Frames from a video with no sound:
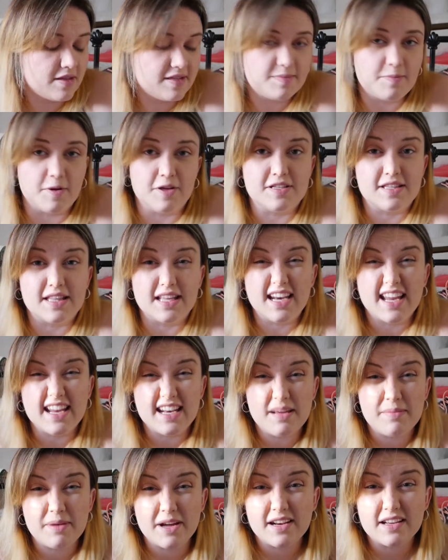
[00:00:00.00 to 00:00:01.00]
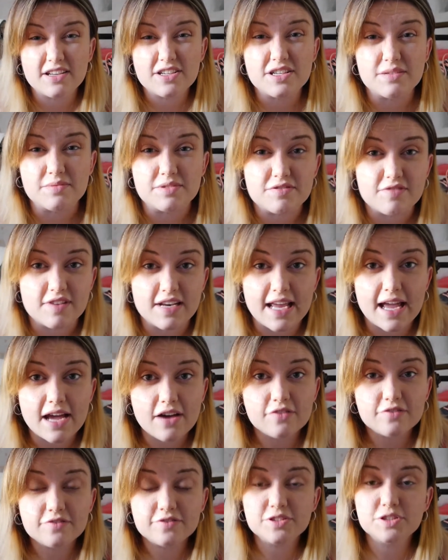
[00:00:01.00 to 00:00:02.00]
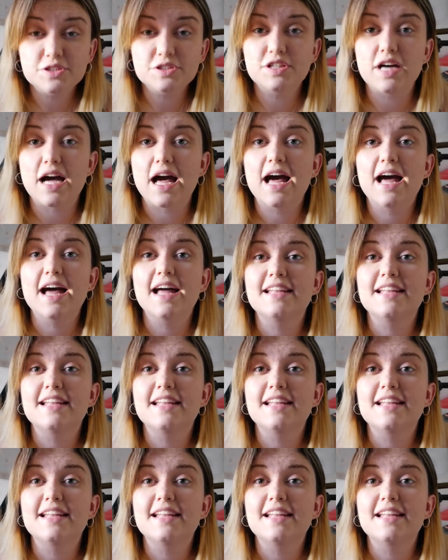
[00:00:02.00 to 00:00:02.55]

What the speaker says: Spoke to the lady about it, she was really helpful